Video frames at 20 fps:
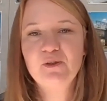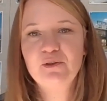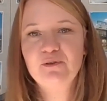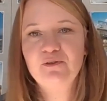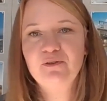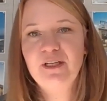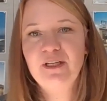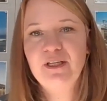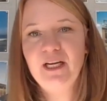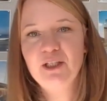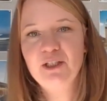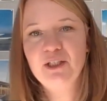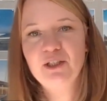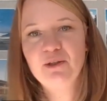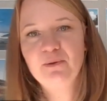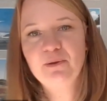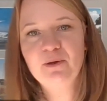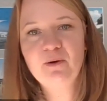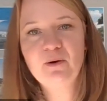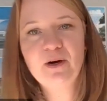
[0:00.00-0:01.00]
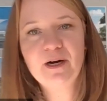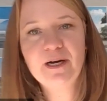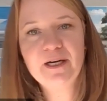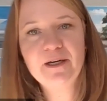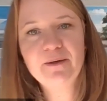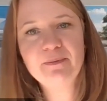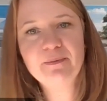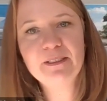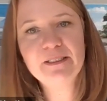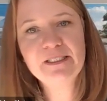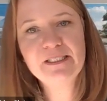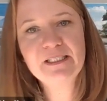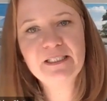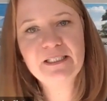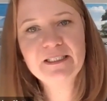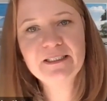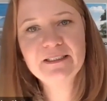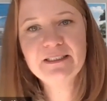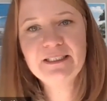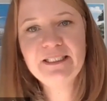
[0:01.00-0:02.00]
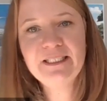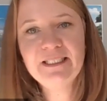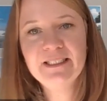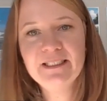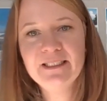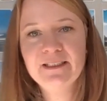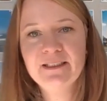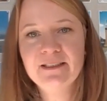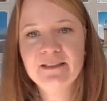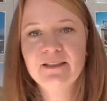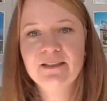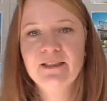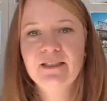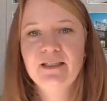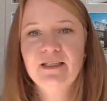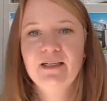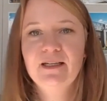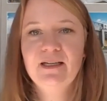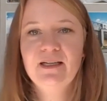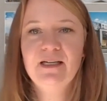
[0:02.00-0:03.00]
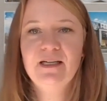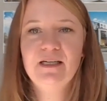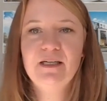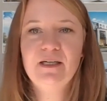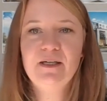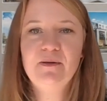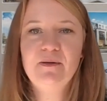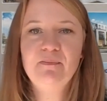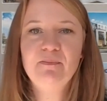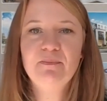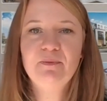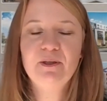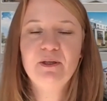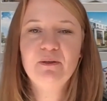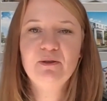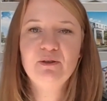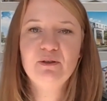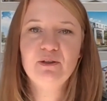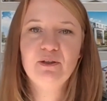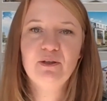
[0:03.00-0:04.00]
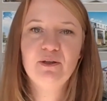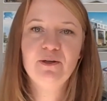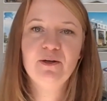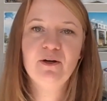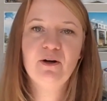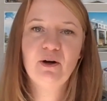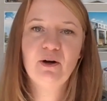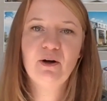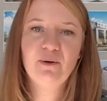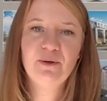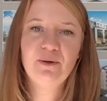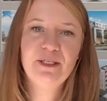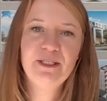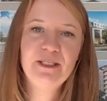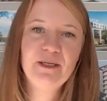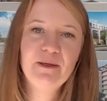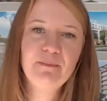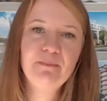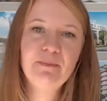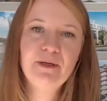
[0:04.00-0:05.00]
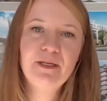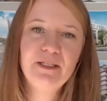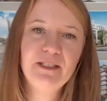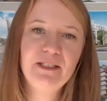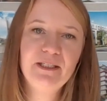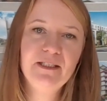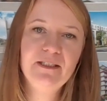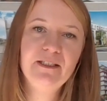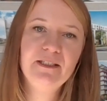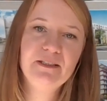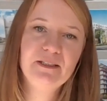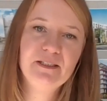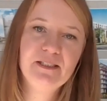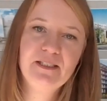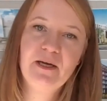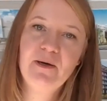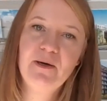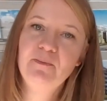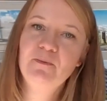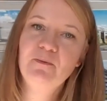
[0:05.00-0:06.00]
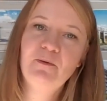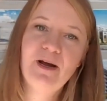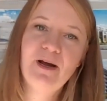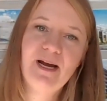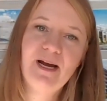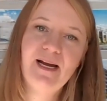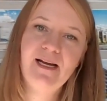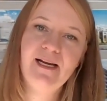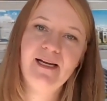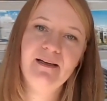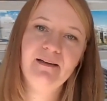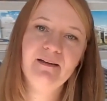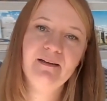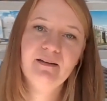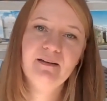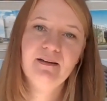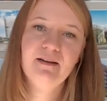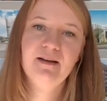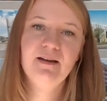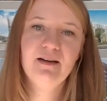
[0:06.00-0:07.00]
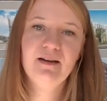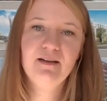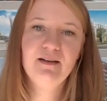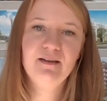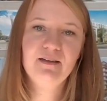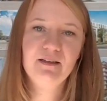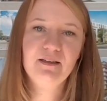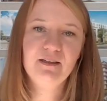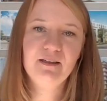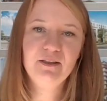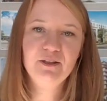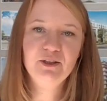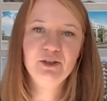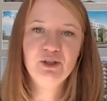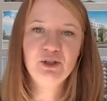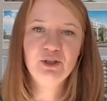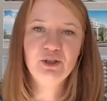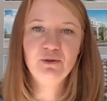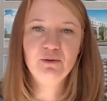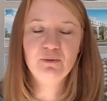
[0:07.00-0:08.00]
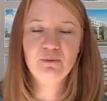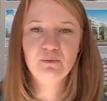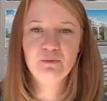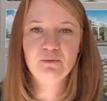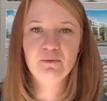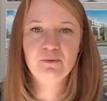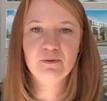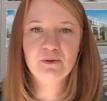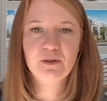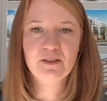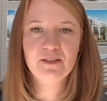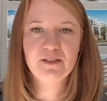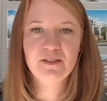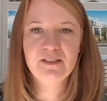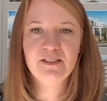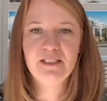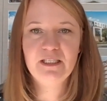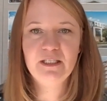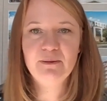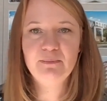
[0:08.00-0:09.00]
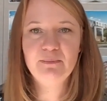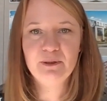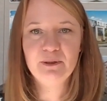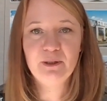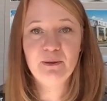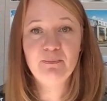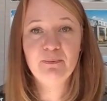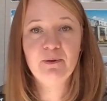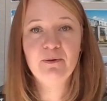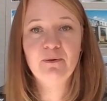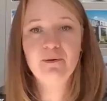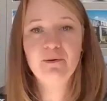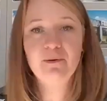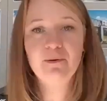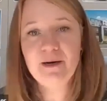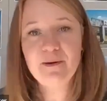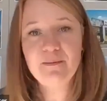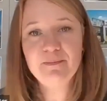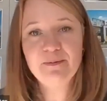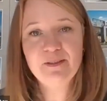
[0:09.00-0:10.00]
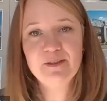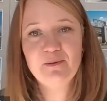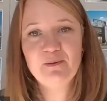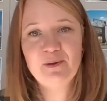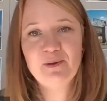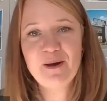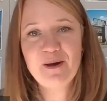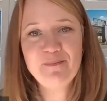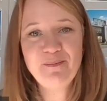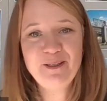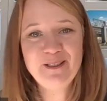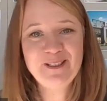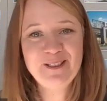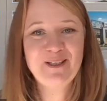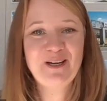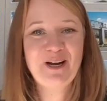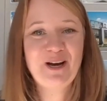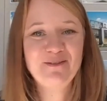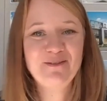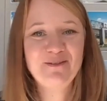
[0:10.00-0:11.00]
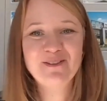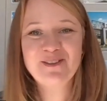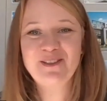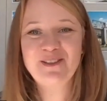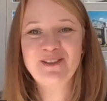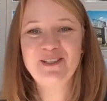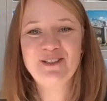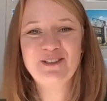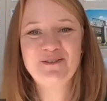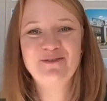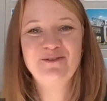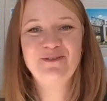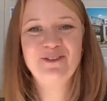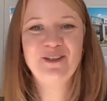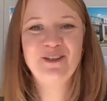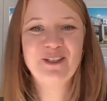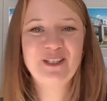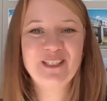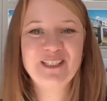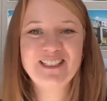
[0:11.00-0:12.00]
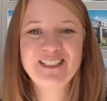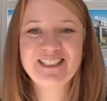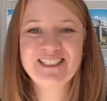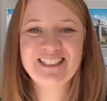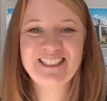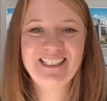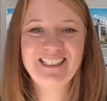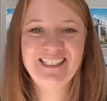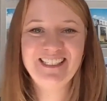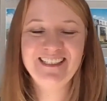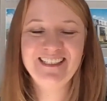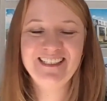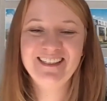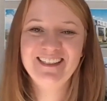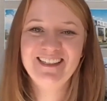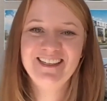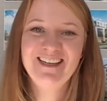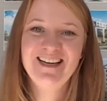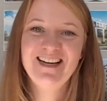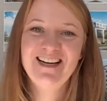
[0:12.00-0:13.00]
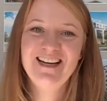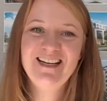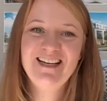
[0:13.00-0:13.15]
certification requirements like LEED. They usually are already committed in some way to a sustainability program. So that makes the conversation very easy.